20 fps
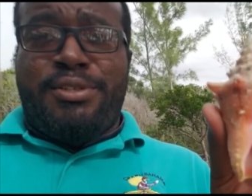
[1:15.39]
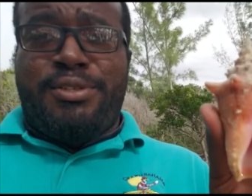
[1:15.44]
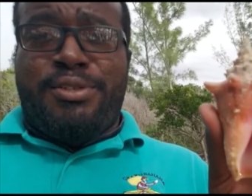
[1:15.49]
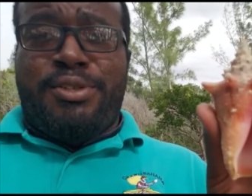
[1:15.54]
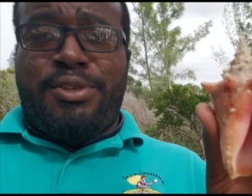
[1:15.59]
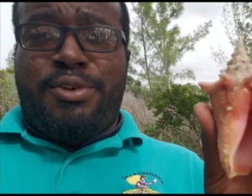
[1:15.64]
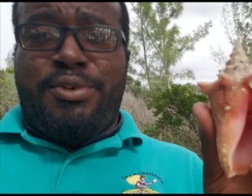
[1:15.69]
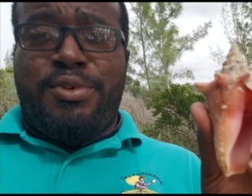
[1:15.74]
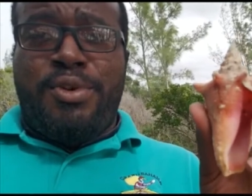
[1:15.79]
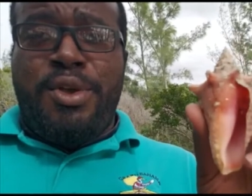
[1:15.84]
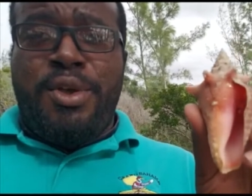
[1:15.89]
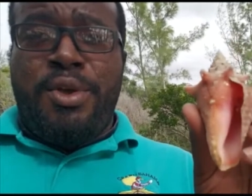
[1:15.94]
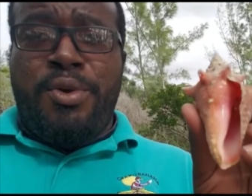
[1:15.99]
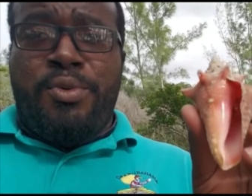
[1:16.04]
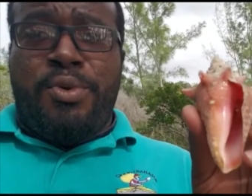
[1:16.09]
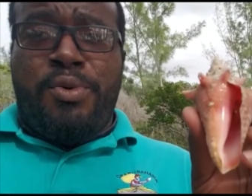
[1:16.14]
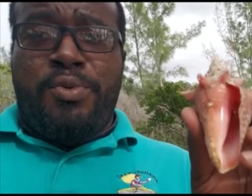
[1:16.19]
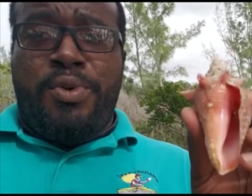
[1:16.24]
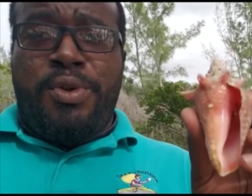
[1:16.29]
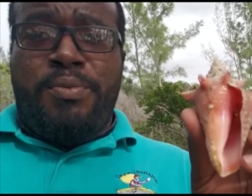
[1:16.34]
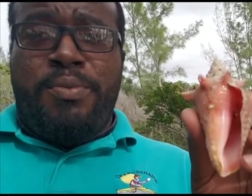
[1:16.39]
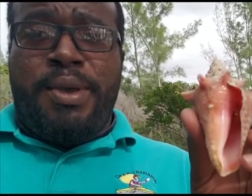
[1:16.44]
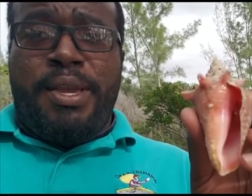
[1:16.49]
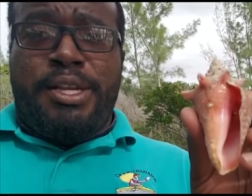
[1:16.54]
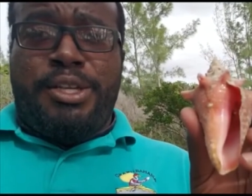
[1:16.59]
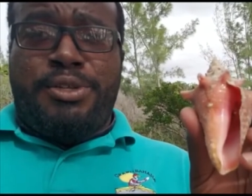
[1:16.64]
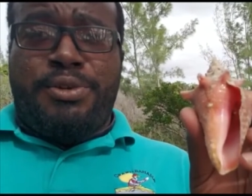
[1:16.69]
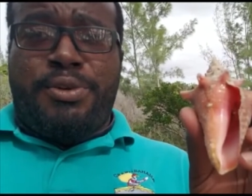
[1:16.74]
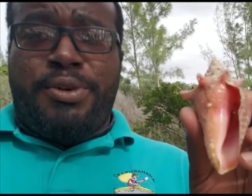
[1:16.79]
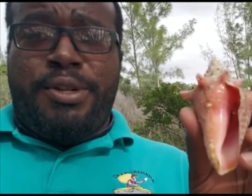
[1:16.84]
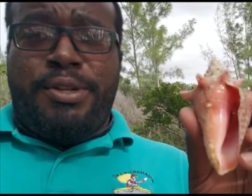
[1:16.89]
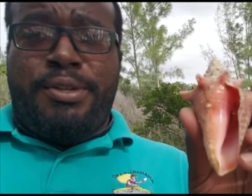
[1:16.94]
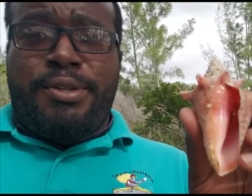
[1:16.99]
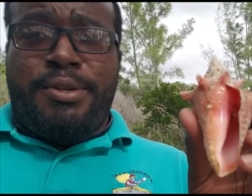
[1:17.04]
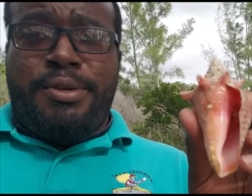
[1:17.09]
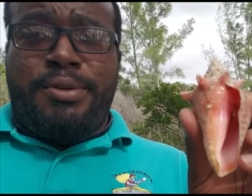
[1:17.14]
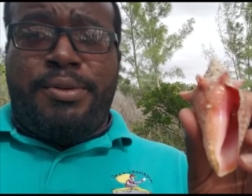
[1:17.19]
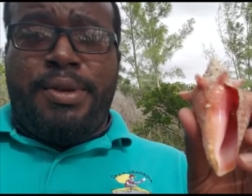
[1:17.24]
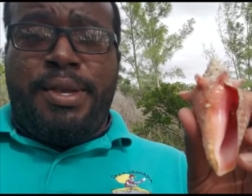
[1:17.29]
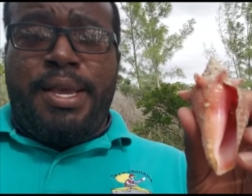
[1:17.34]
So what we make sure to
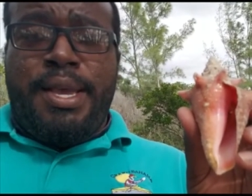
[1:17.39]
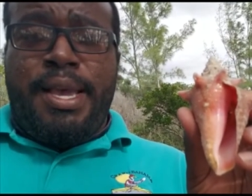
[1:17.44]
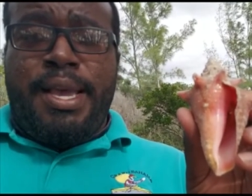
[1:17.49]
do